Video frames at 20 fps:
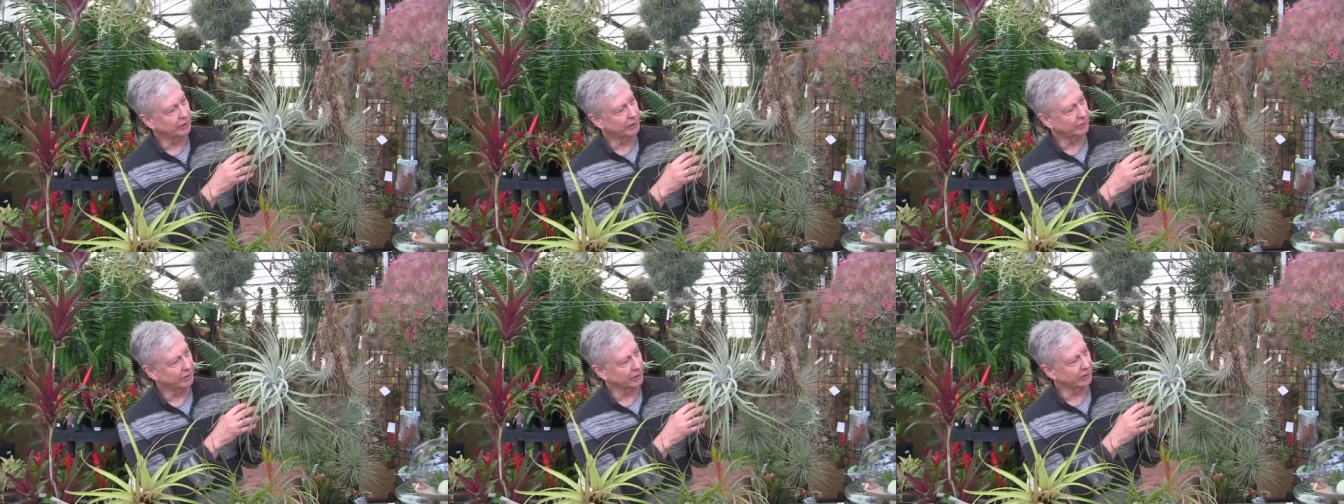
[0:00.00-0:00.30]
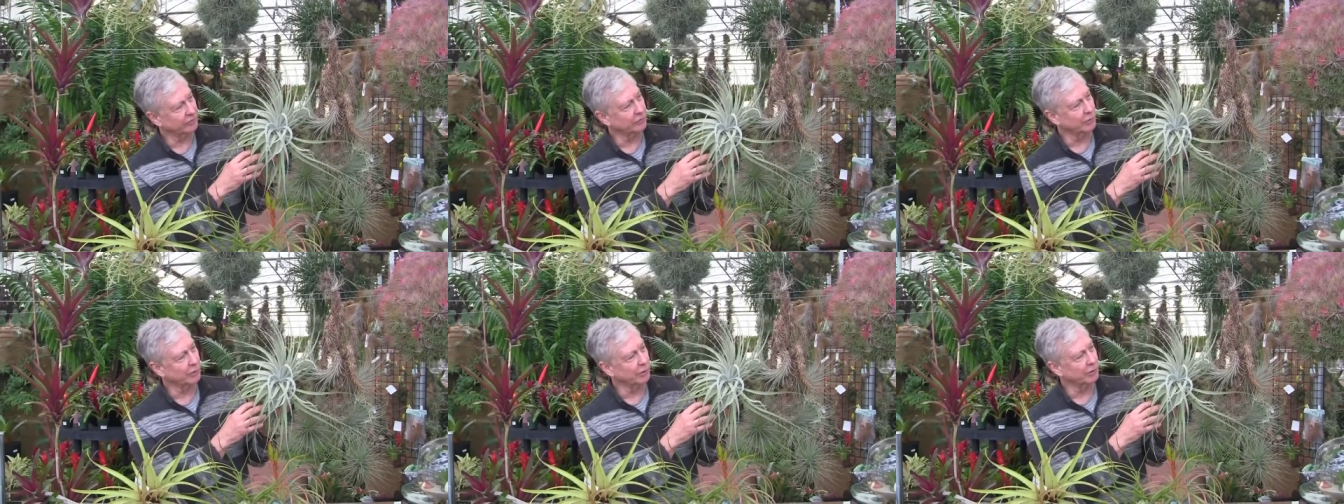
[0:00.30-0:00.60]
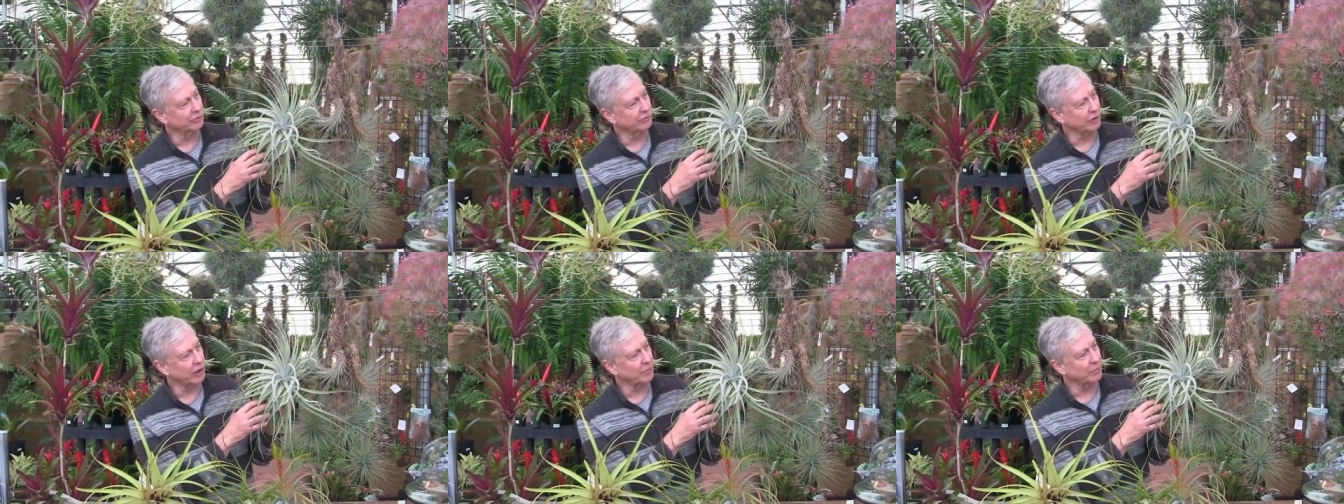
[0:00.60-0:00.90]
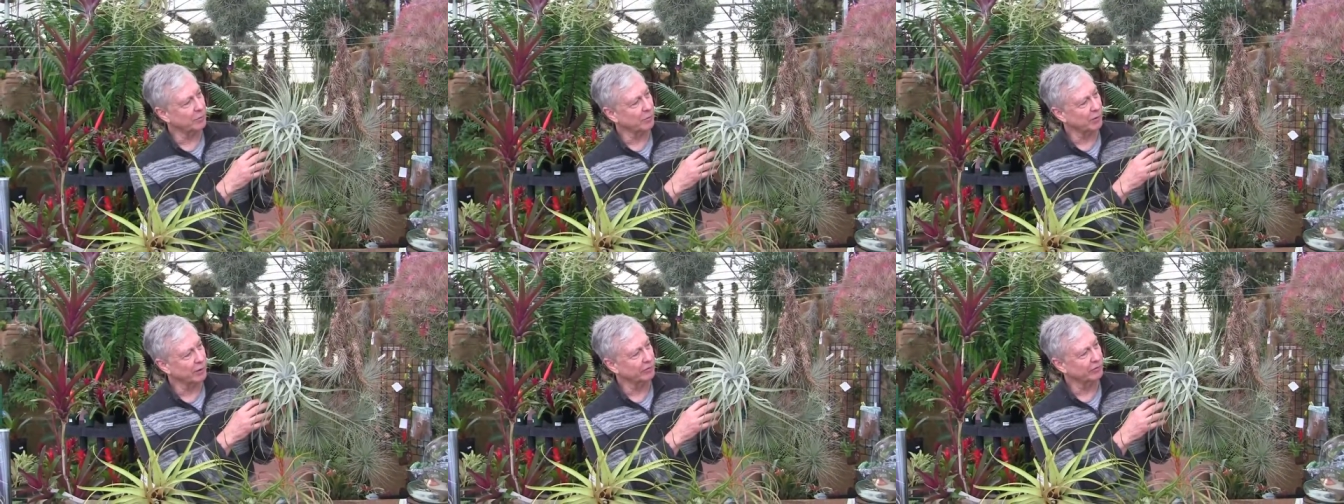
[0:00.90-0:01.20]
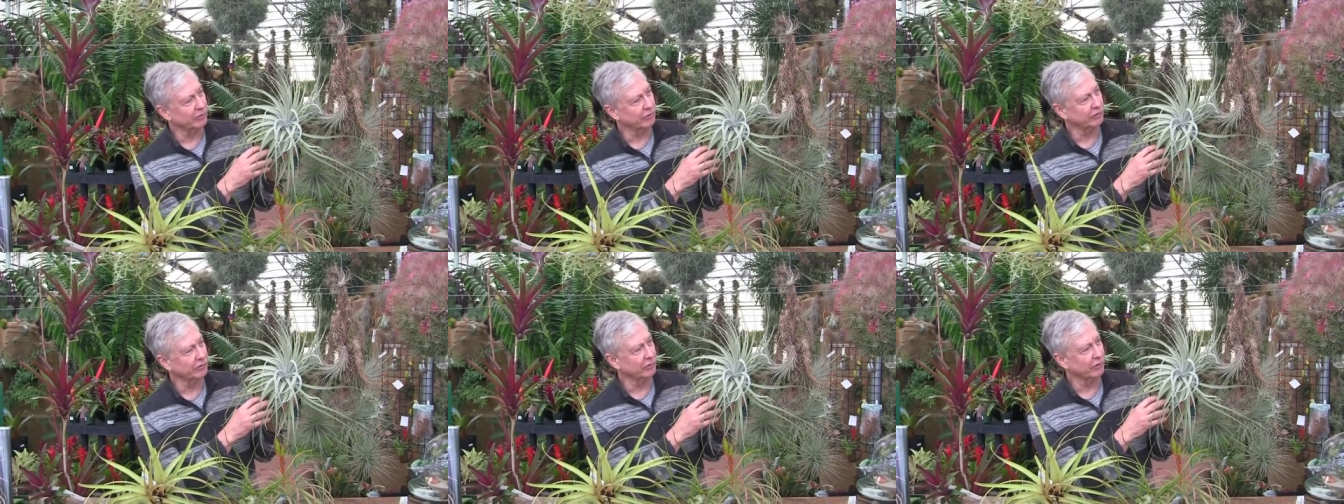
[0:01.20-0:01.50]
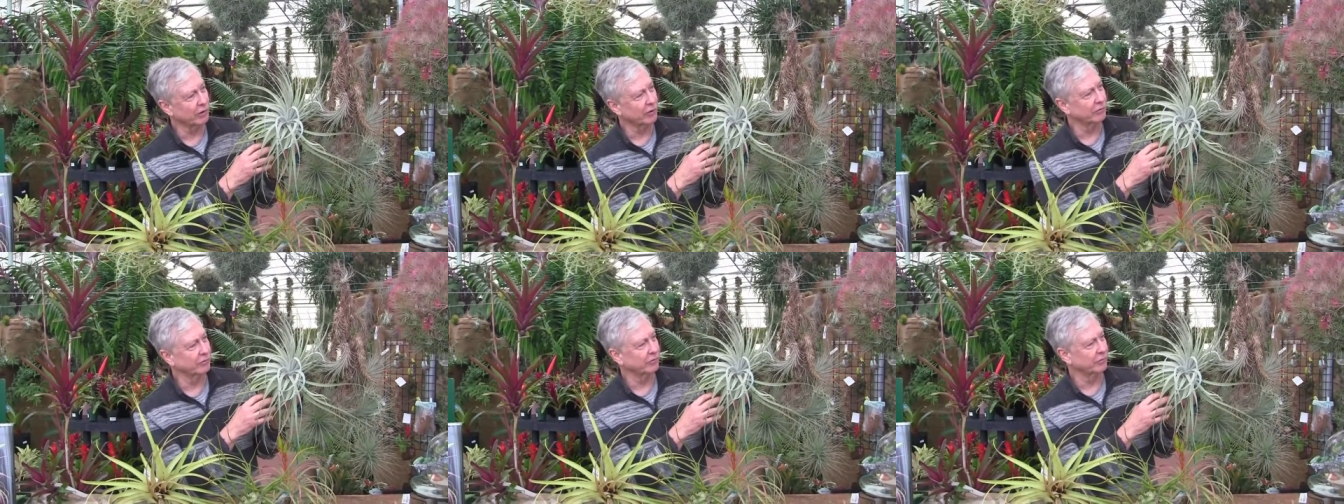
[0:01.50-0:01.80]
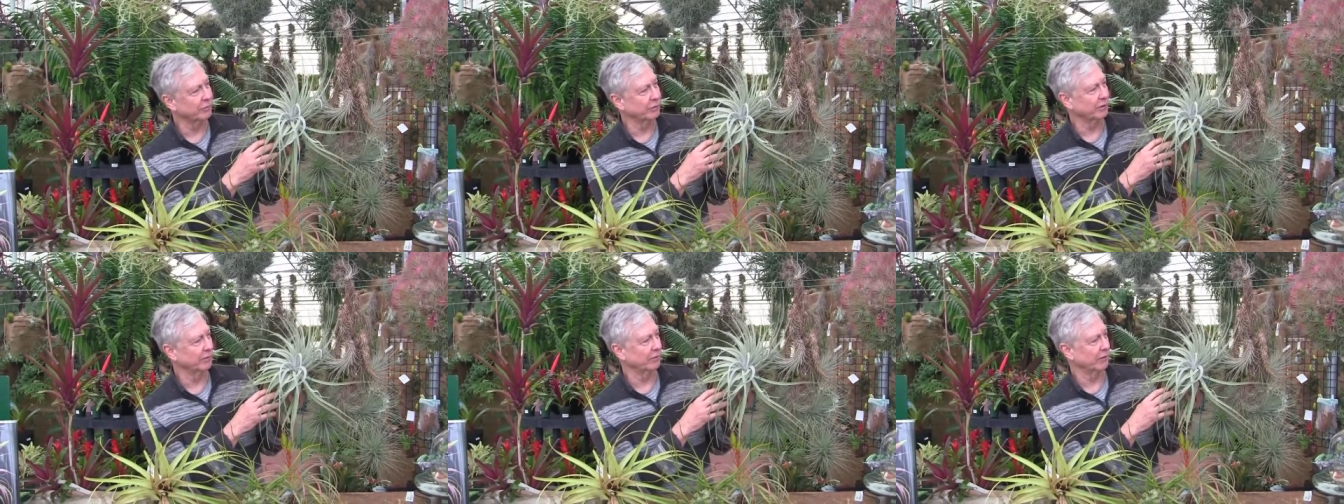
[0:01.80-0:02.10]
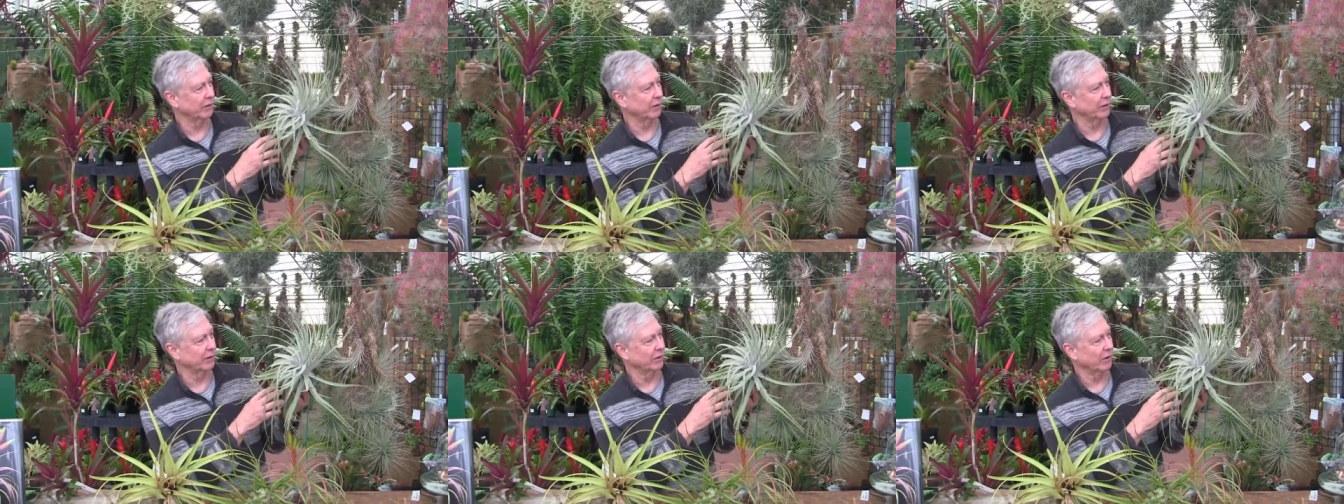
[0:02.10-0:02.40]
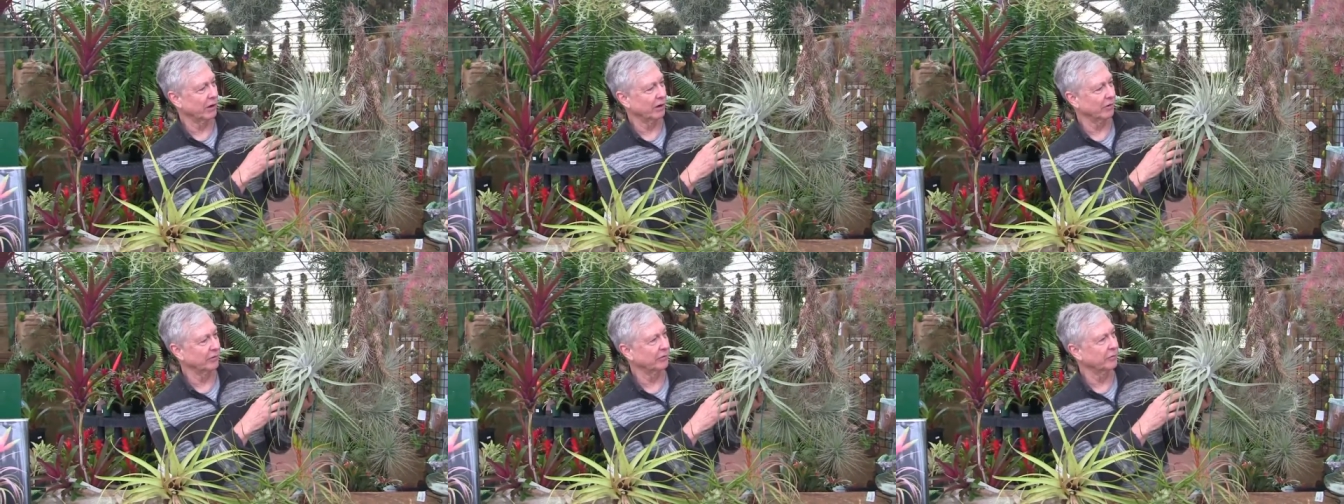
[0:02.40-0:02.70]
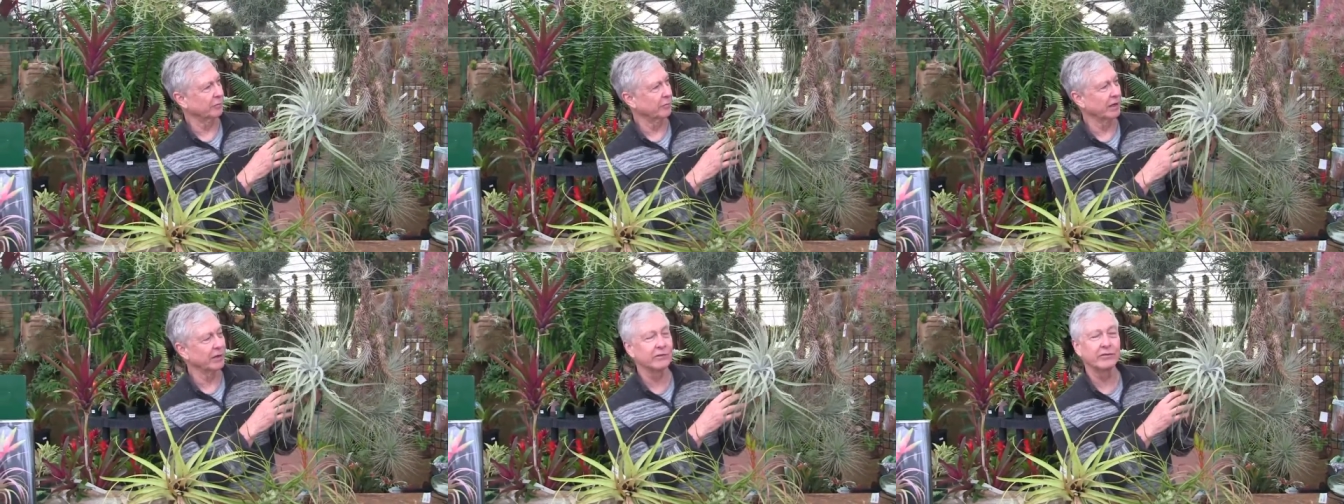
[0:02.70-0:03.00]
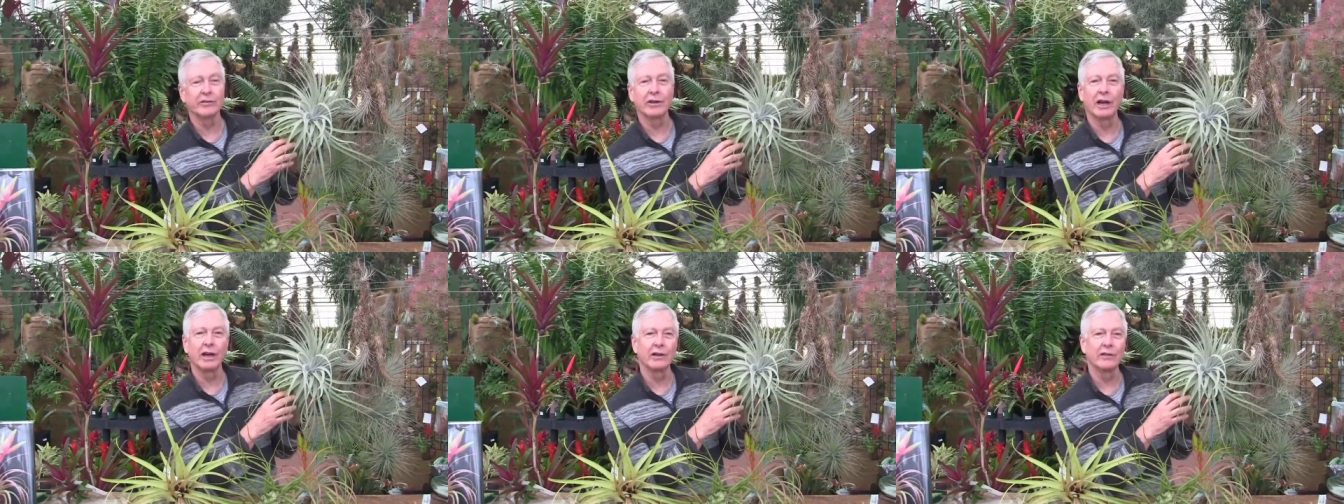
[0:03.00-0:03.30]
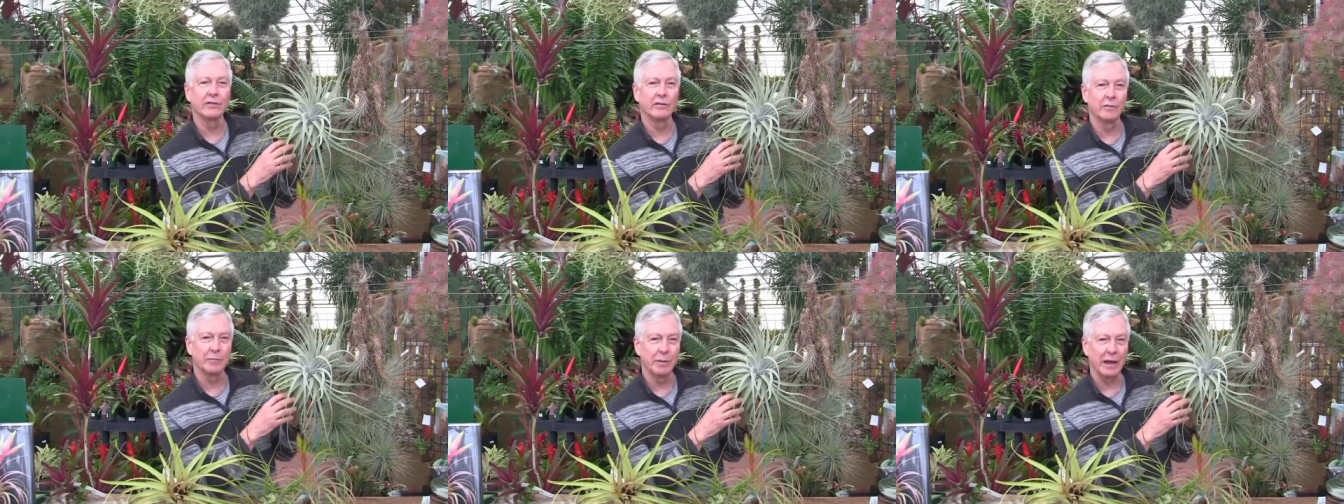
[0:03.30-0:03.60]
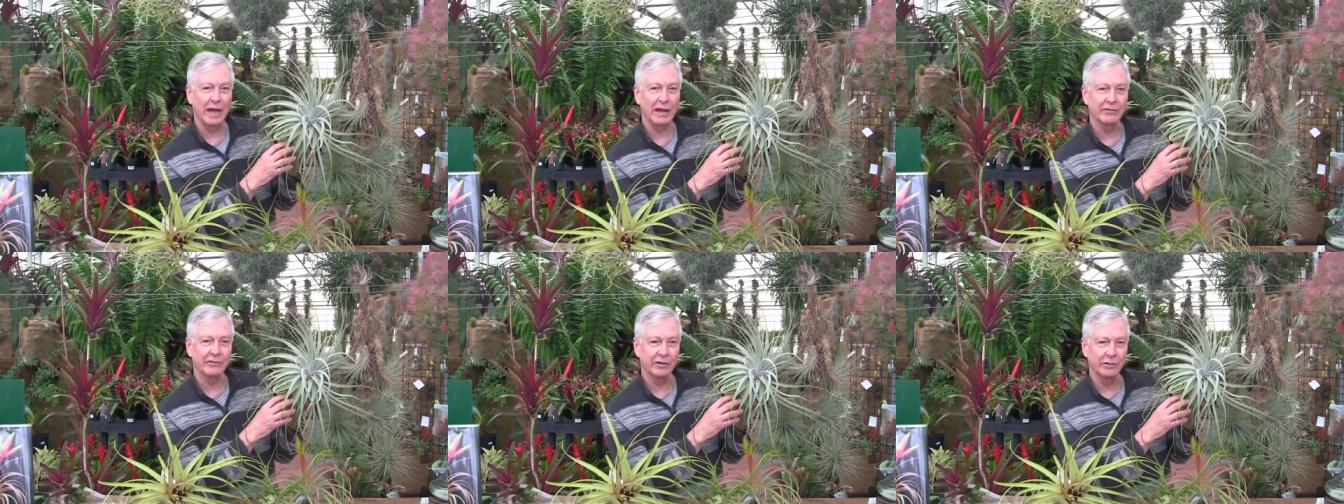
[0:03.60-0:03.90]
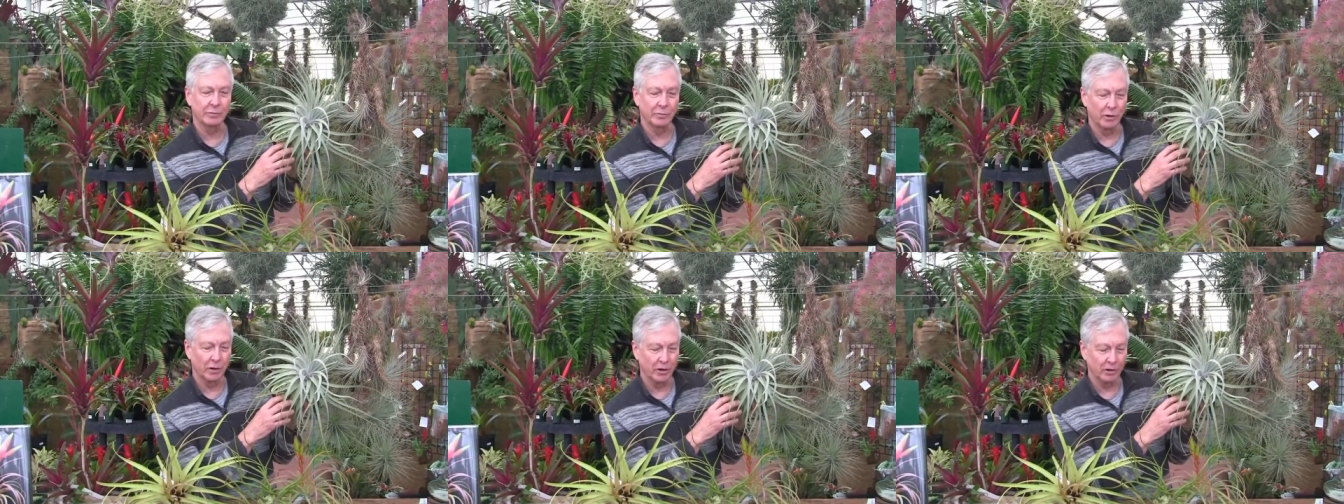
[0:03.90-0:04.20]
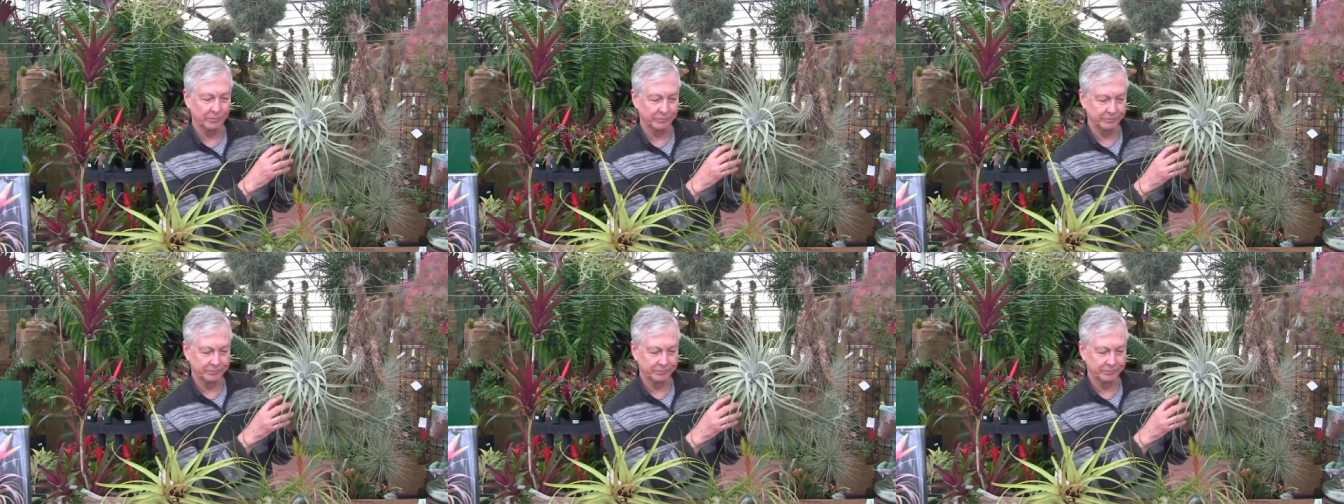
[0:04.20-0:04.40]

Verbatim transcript: this one, Chiapensis, grows to be very large, about the size of a basketball.